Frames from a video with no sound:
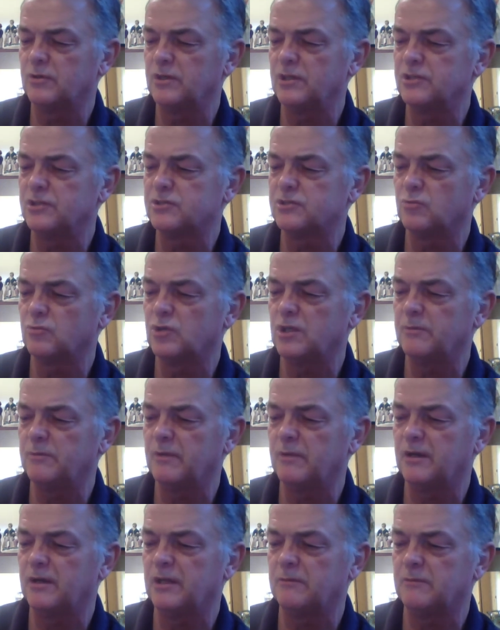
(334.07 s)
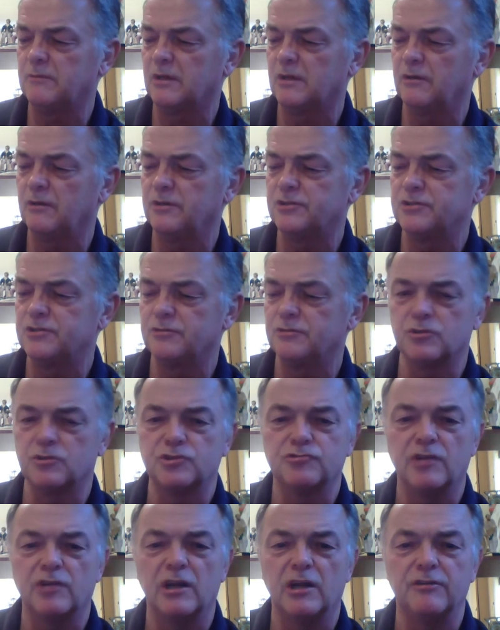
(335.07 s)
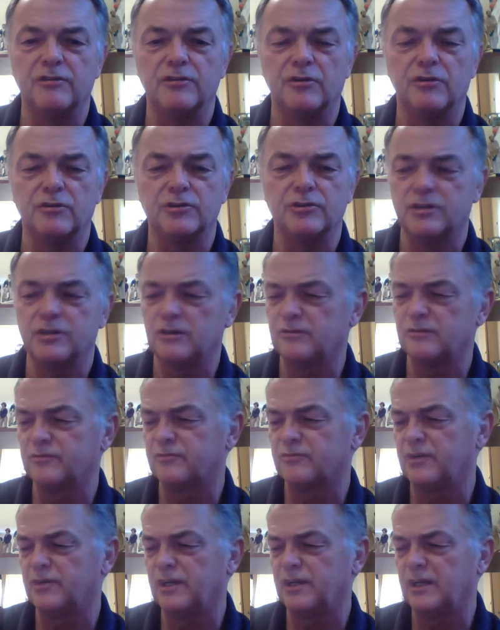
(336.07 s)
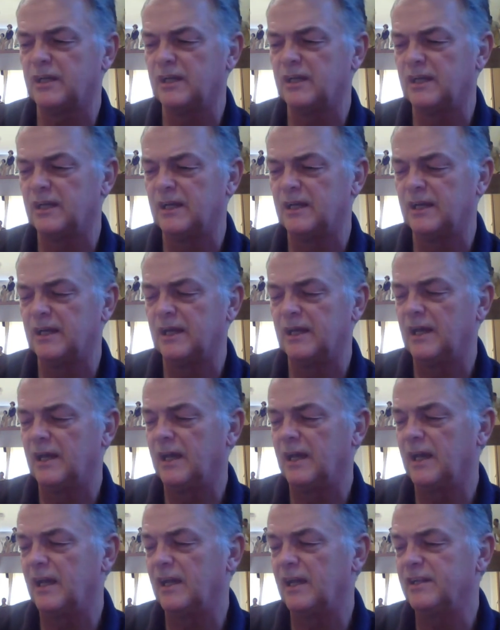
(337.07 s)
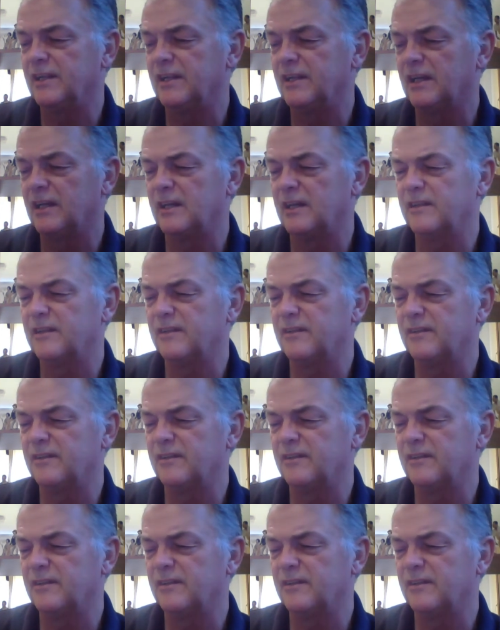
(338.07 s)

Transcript: And it's talking about him going to Australia in 1903 and